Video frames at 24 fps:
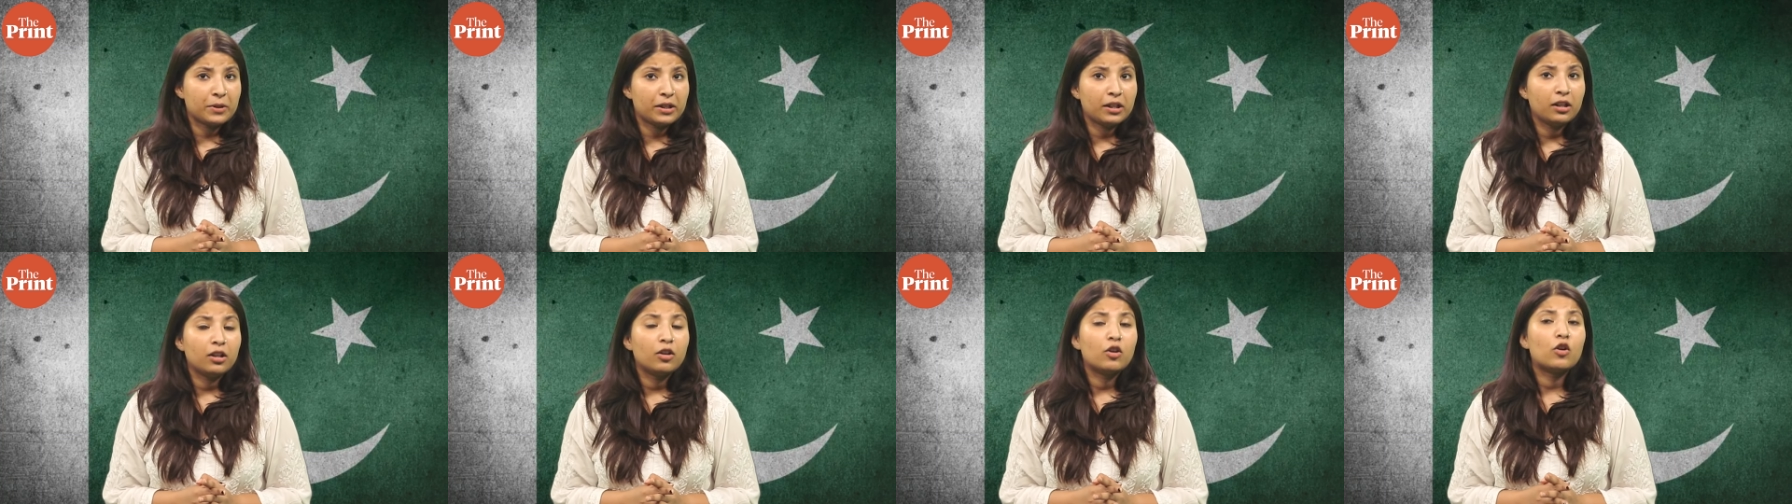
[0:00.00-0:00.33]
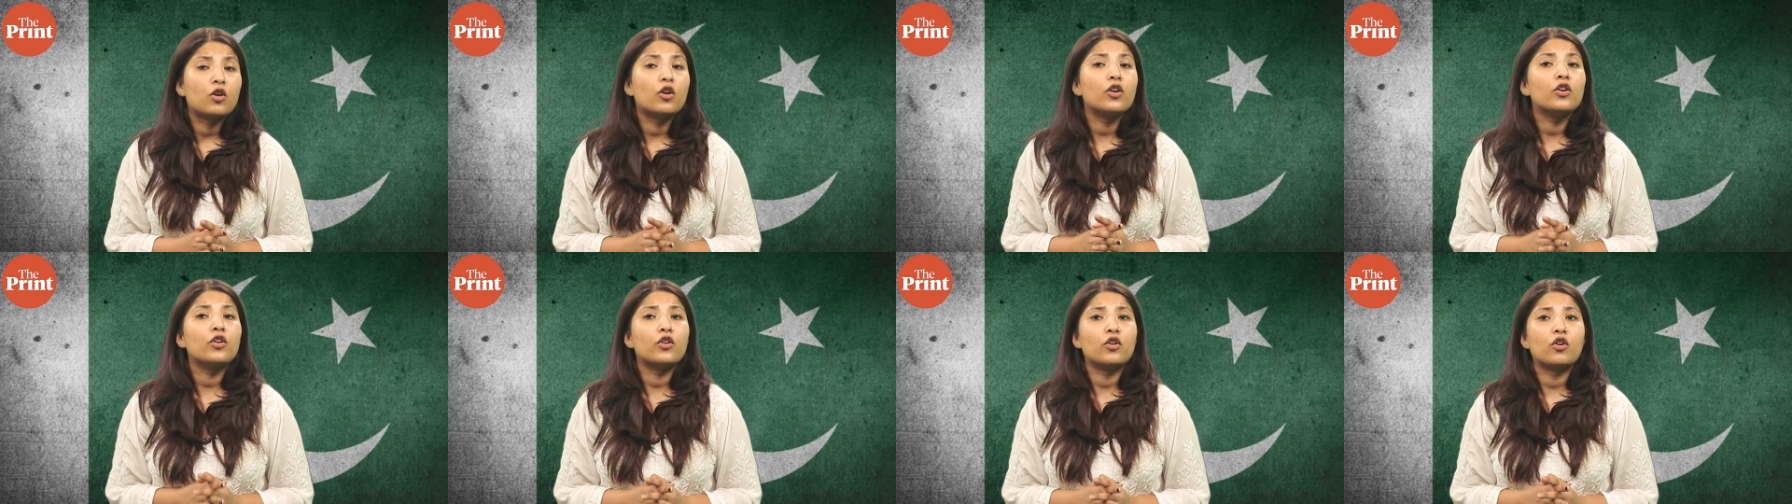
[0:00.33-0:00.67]
bill
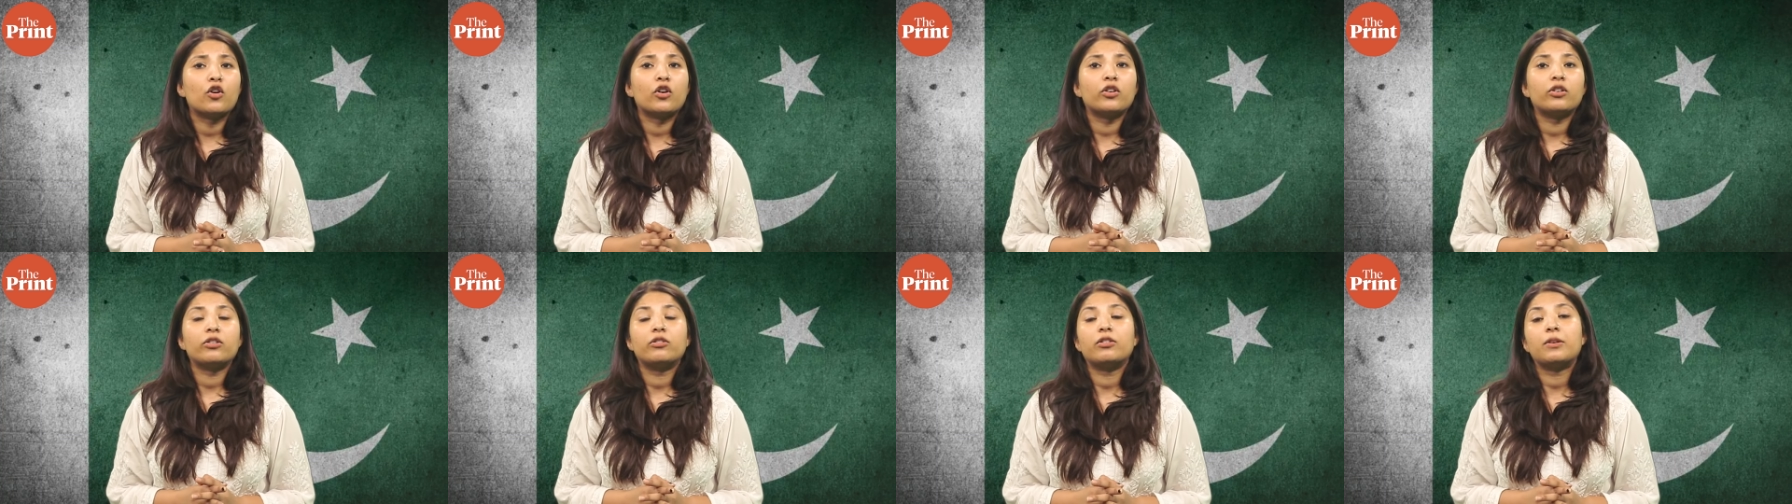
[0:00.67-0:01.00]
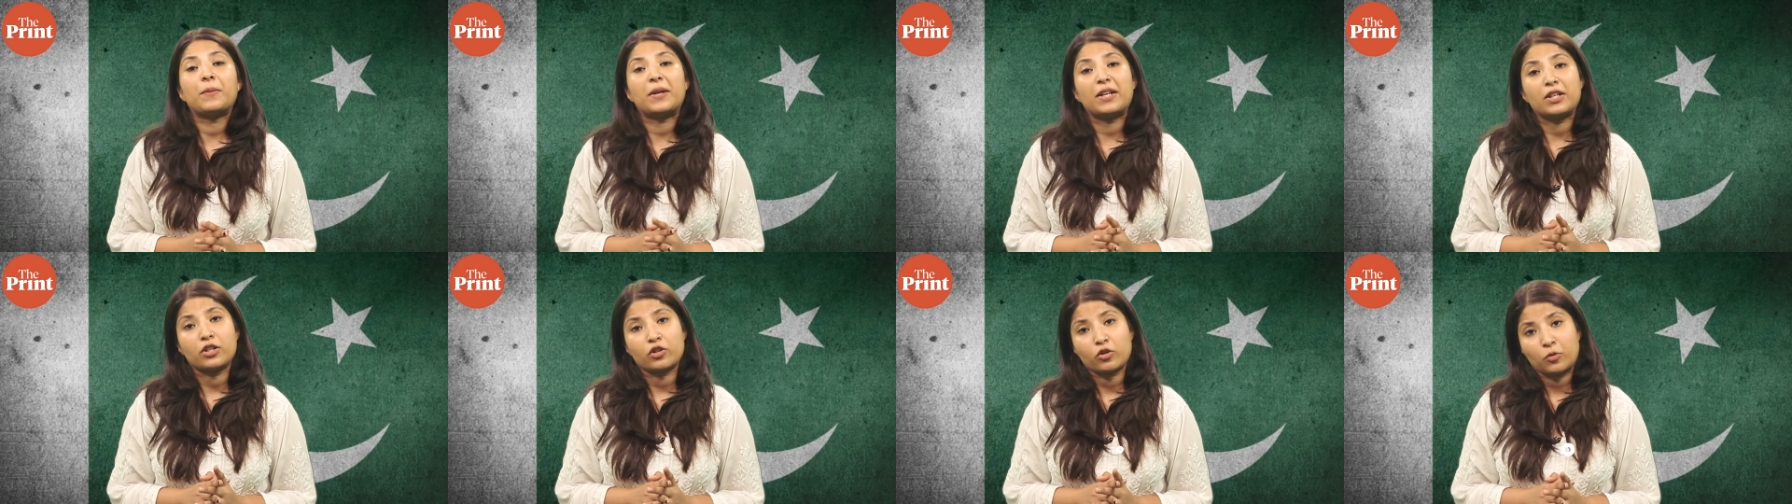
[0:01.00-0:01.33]
or not
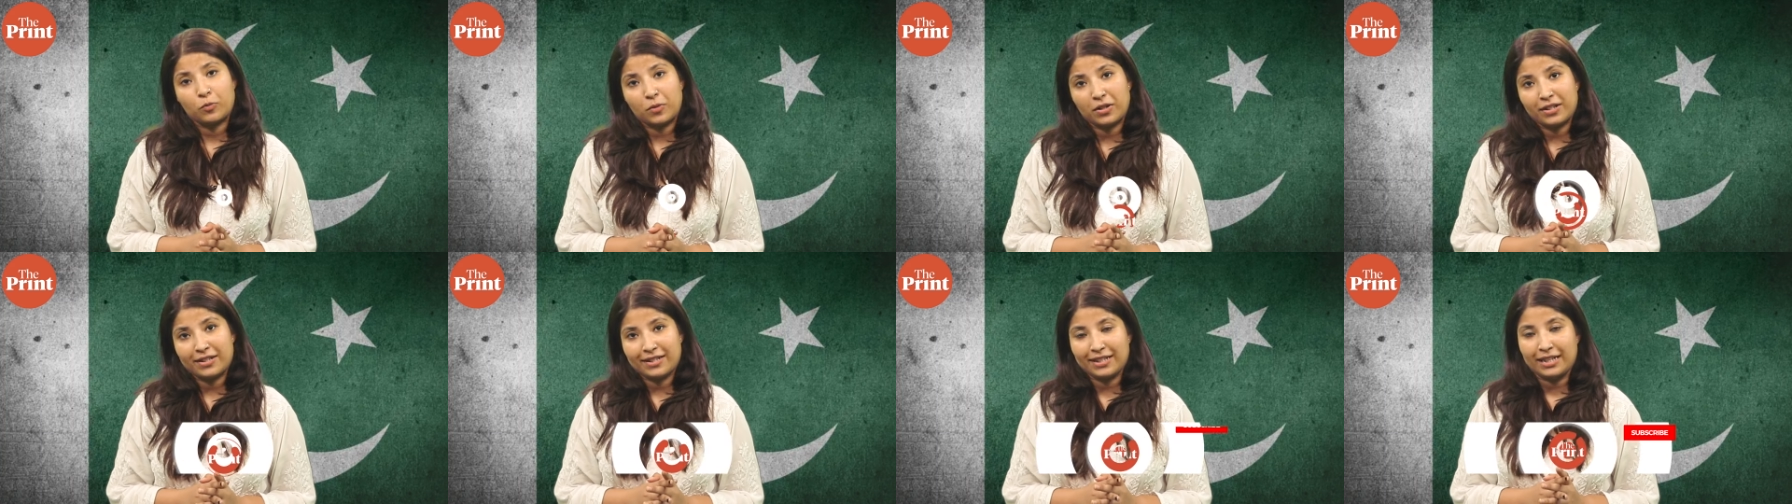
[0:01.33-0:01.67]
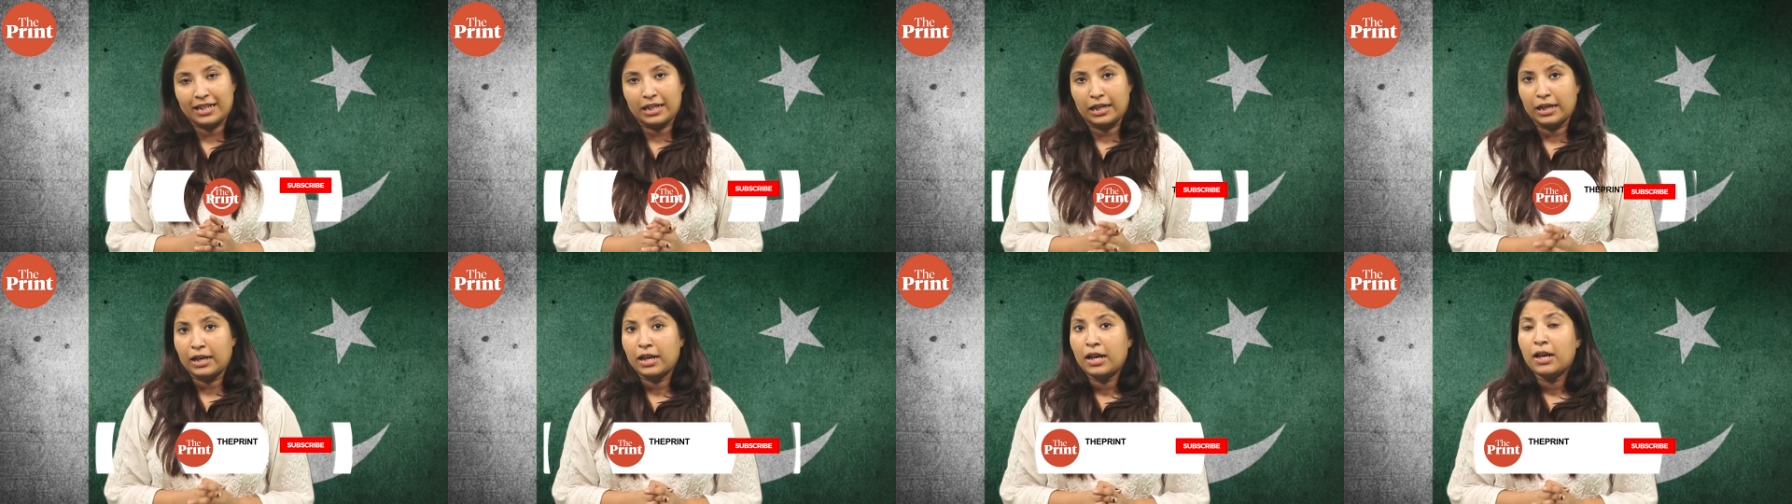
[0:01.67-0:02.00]
remains to be
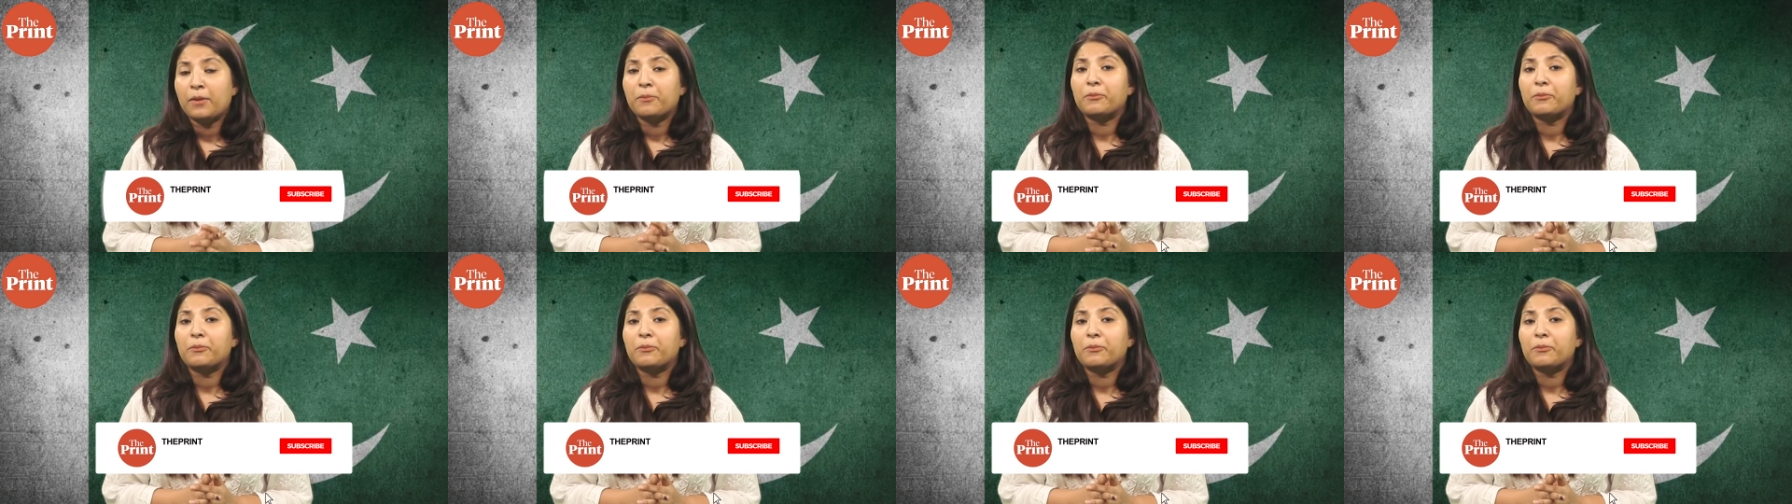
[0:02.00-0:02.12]
seen,